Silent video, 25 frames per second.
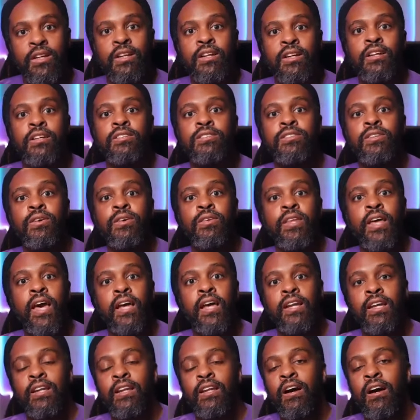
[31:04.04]
so
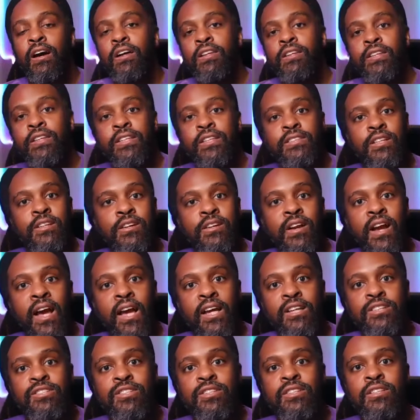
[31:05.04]
that in all of these
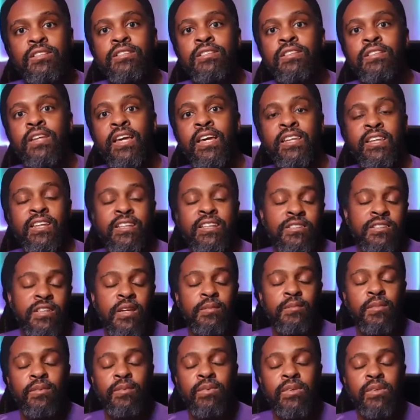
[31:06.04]
interactions, and these can
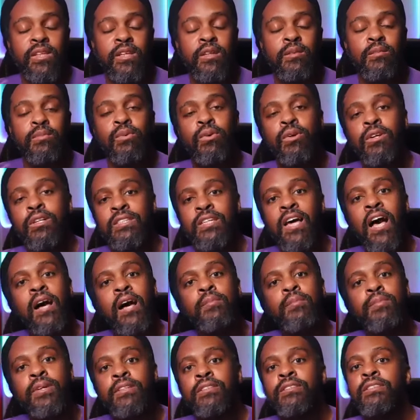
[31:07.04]
be really important
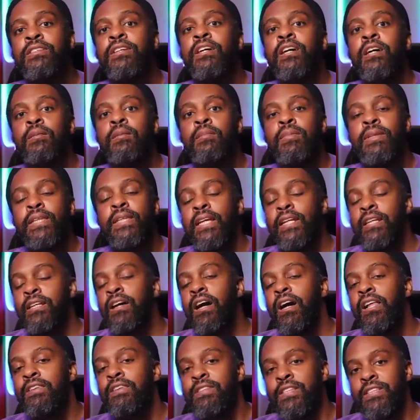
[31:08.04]
topics, but that in
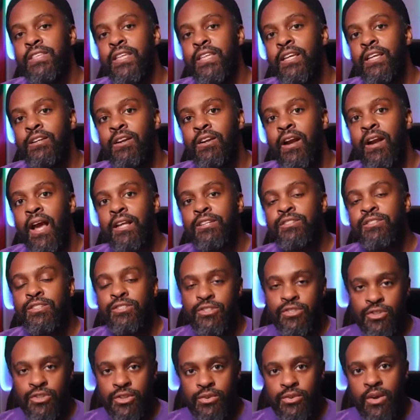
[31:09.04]
all of these
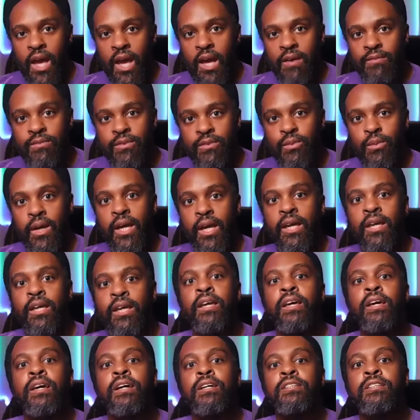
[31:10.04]
interactions you have a way
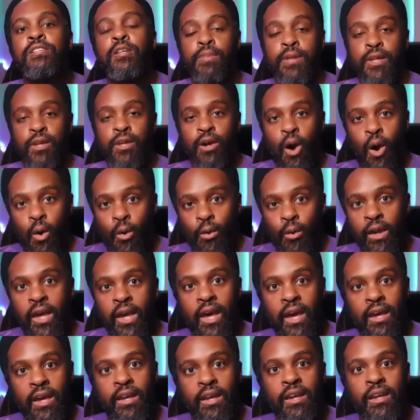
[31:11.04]
to be
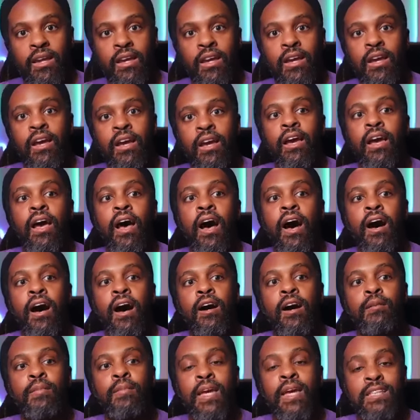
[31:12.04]
okay,
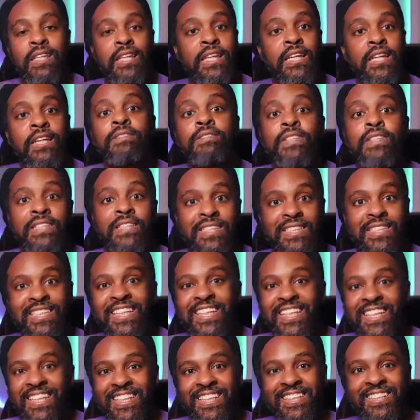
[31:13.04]
and live to
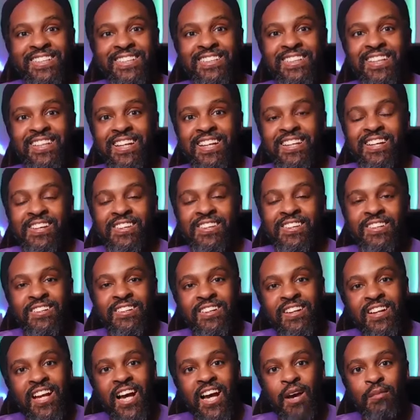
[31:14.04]
see
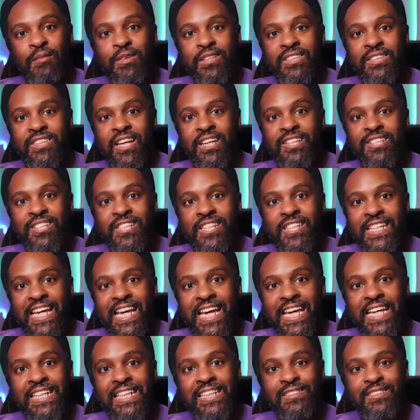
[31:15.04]
another comment section day.
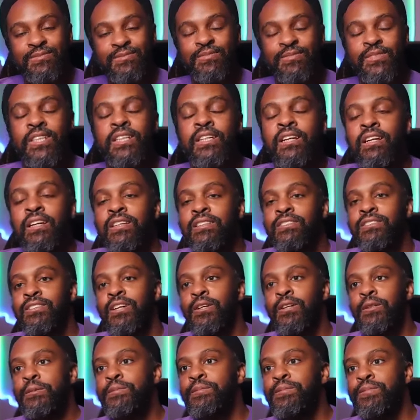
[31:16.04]
So,
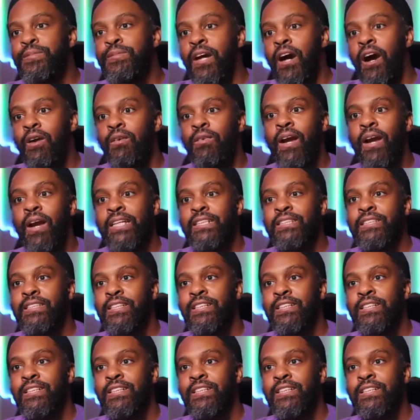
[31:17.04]
all right.